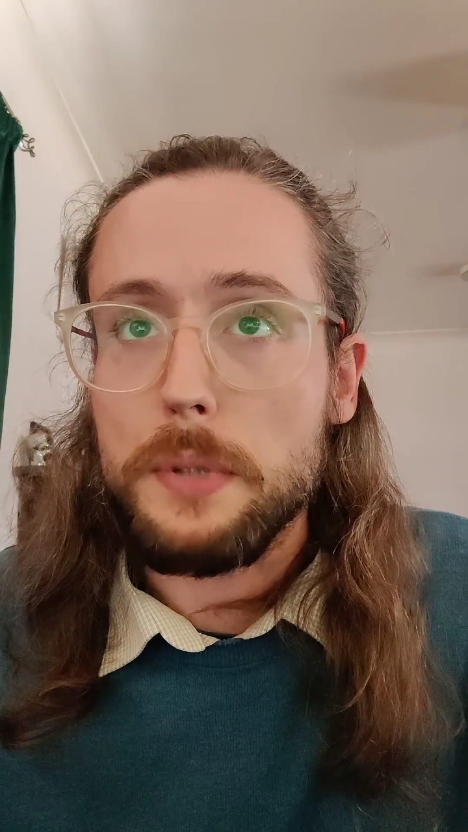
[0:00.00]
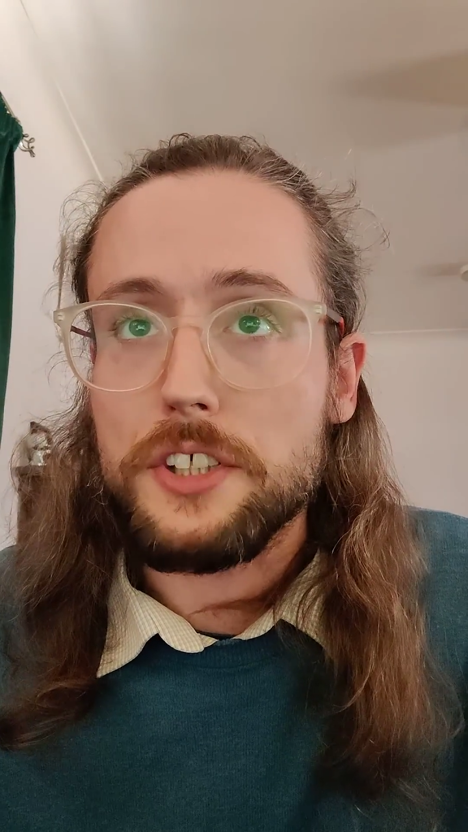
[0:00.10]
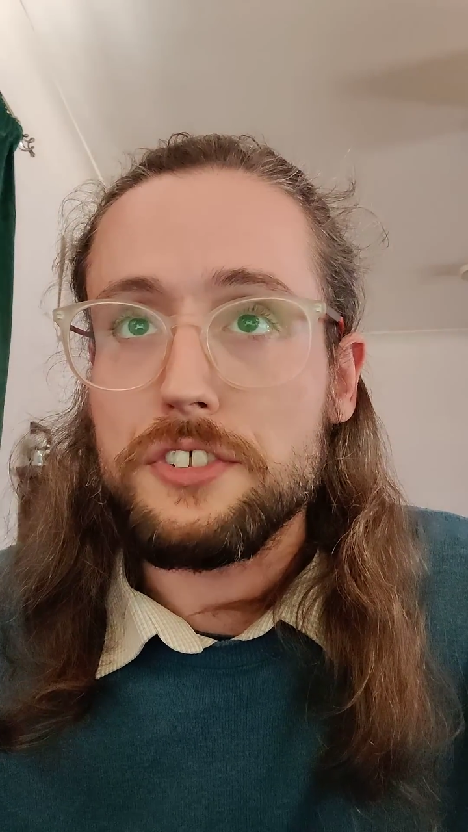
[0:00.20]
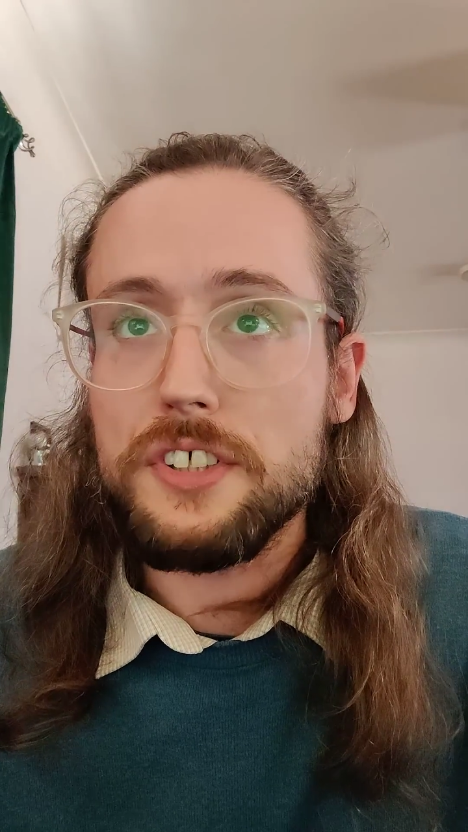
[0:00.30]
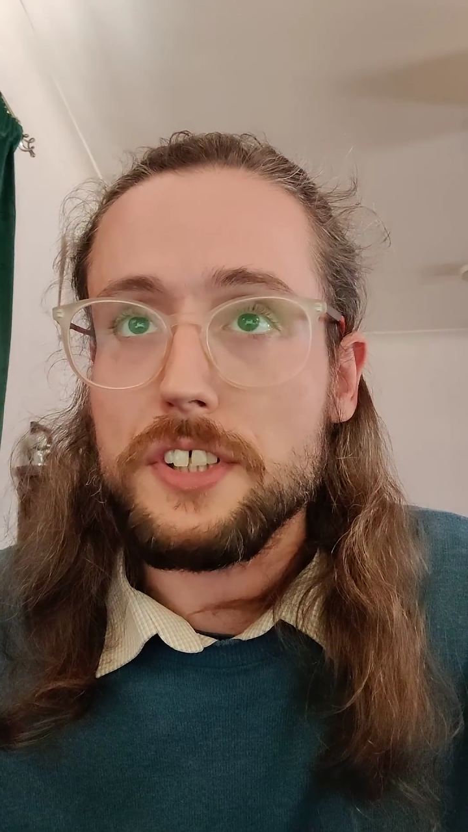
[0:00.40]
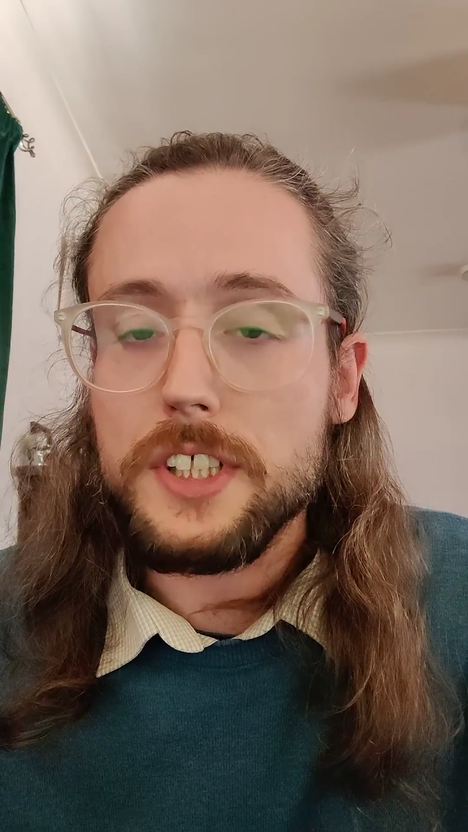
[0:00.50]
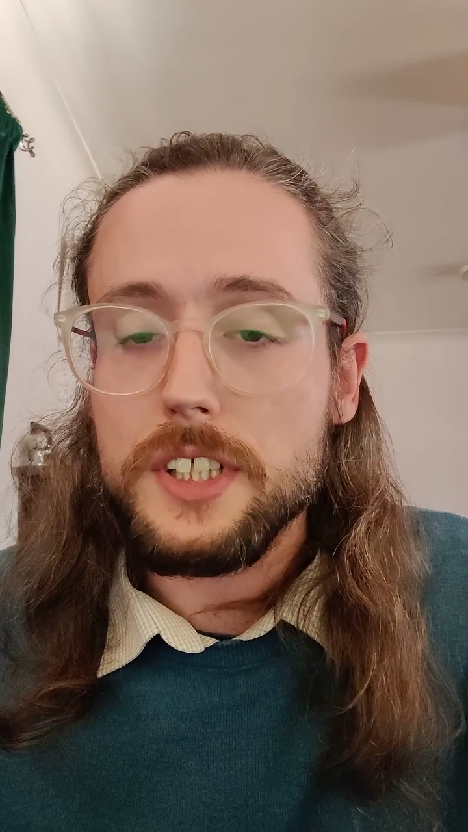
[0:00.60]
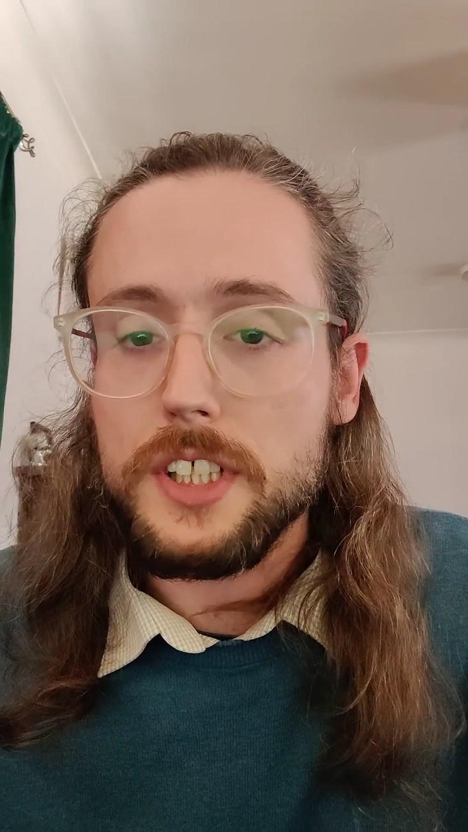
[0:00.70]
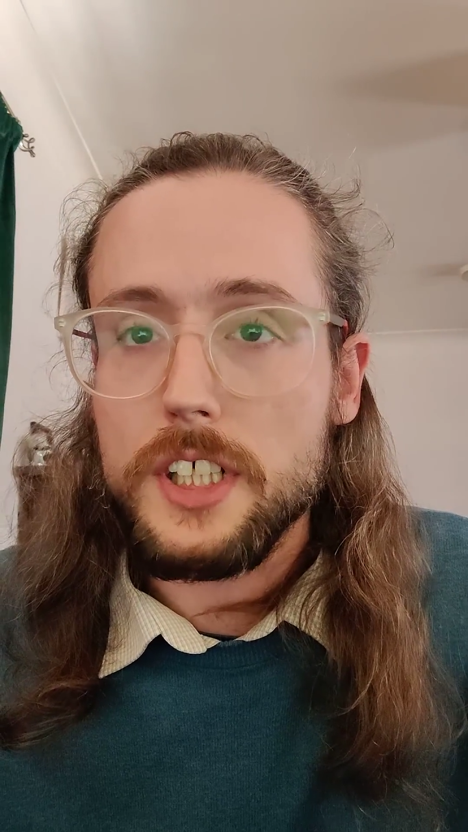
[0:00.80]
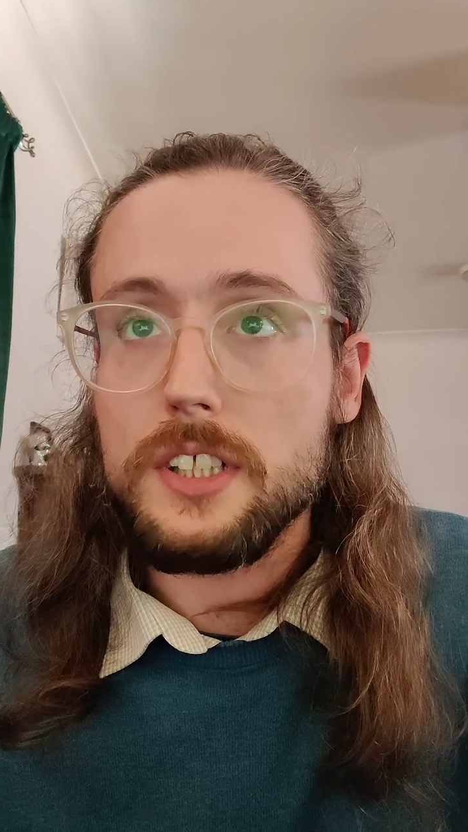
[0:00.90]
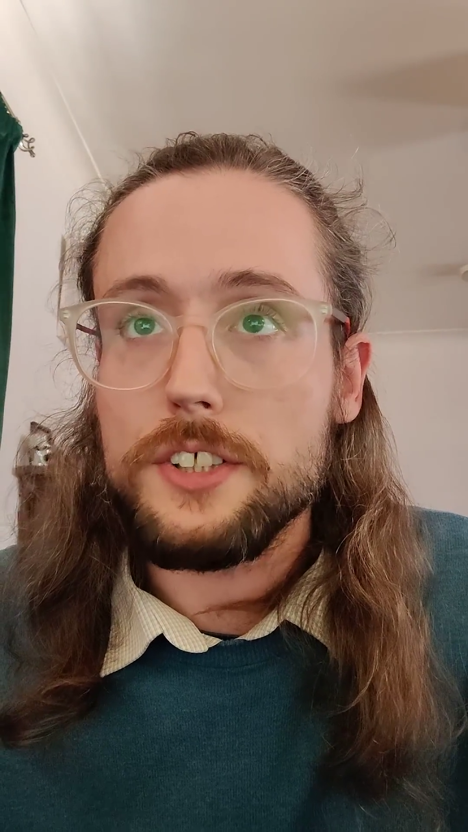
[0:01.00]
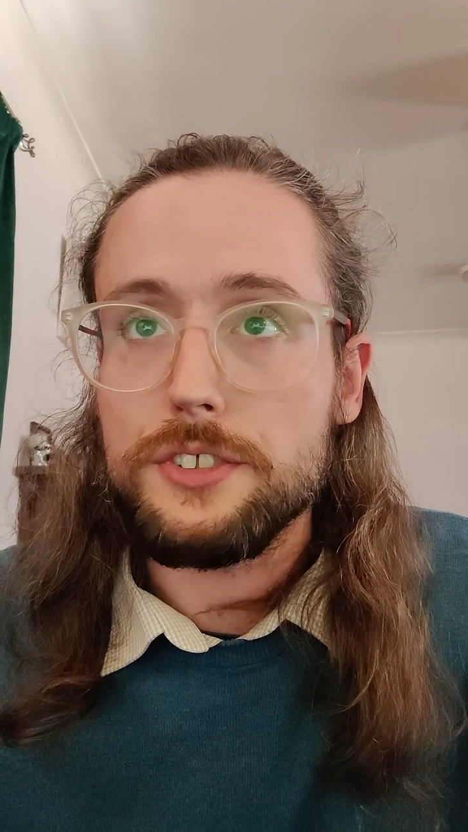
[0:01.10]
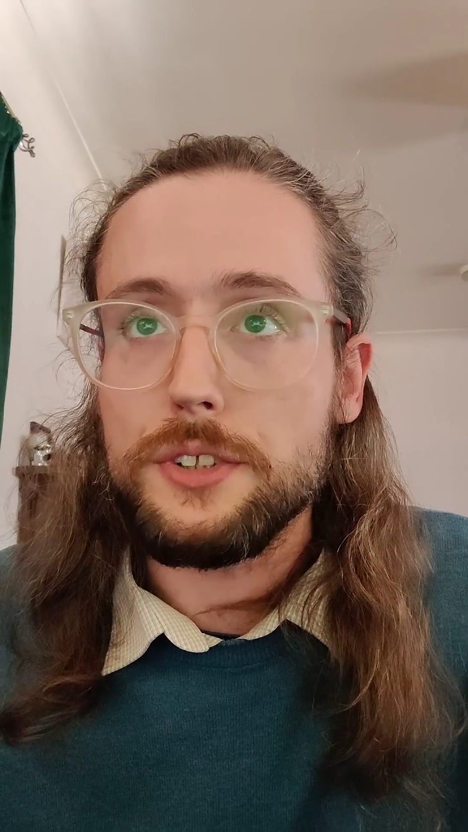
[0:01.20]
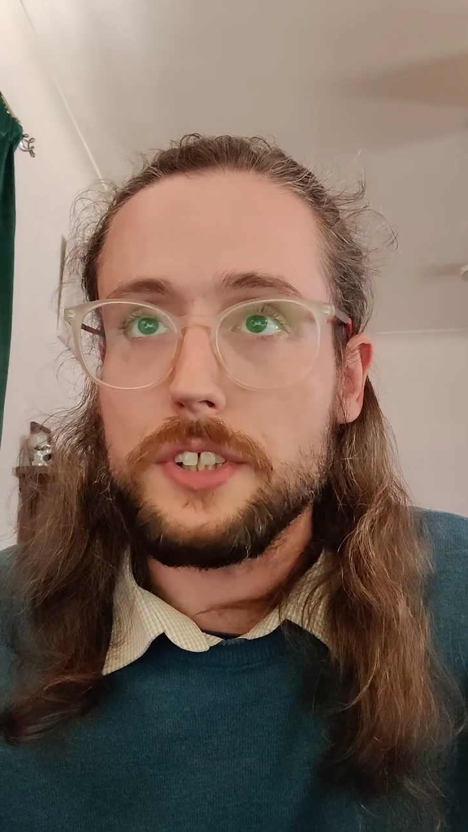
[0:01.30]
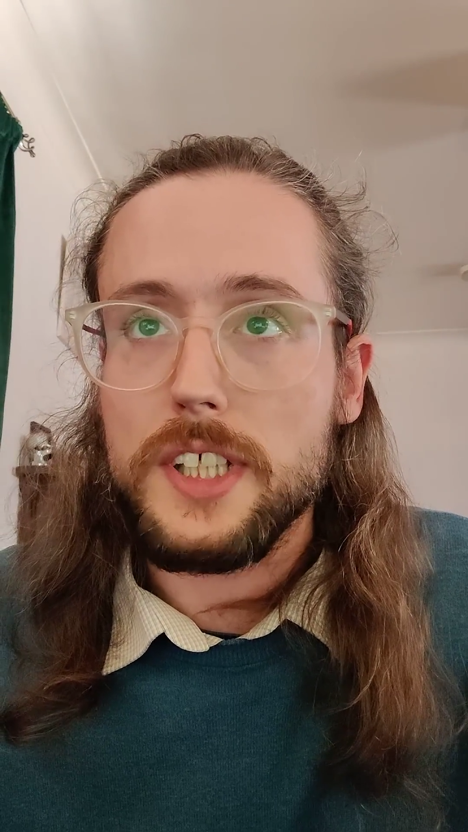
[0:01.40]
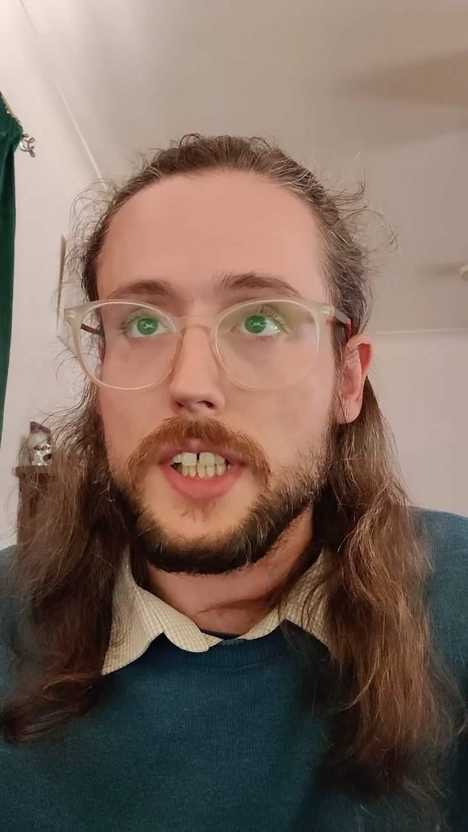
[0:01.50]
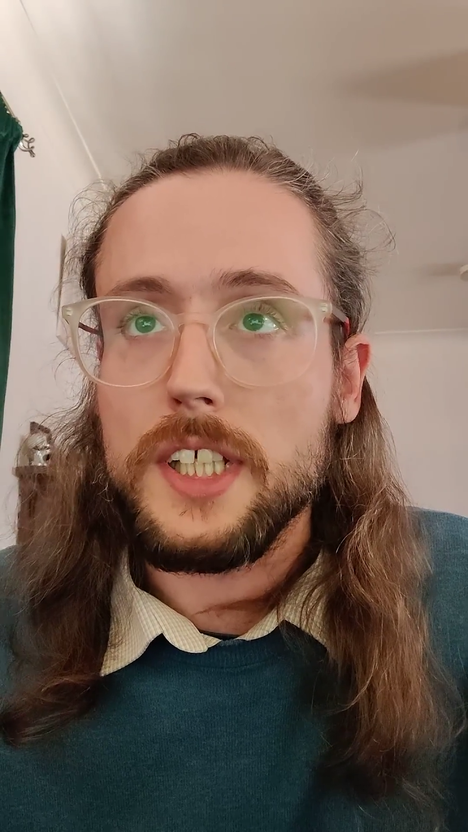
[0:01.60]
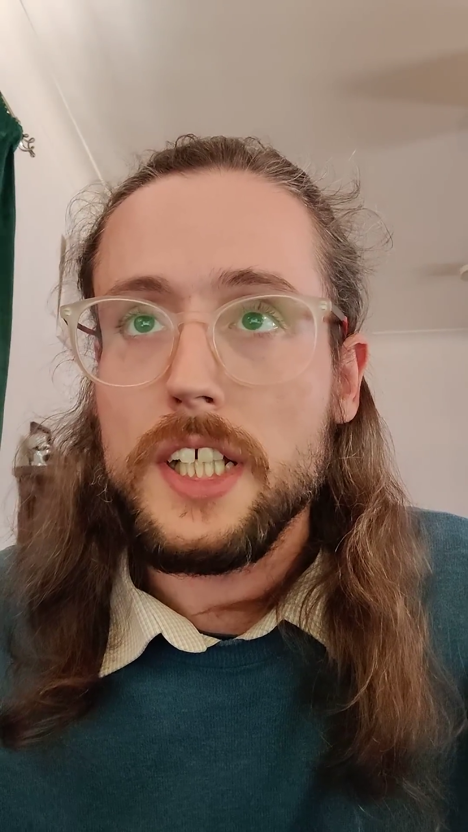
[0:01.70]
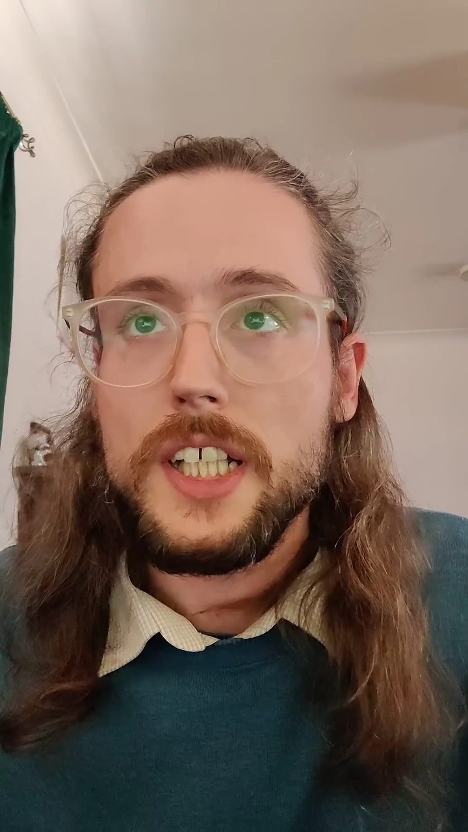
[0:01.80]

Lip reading: by Silicon Catalyst UK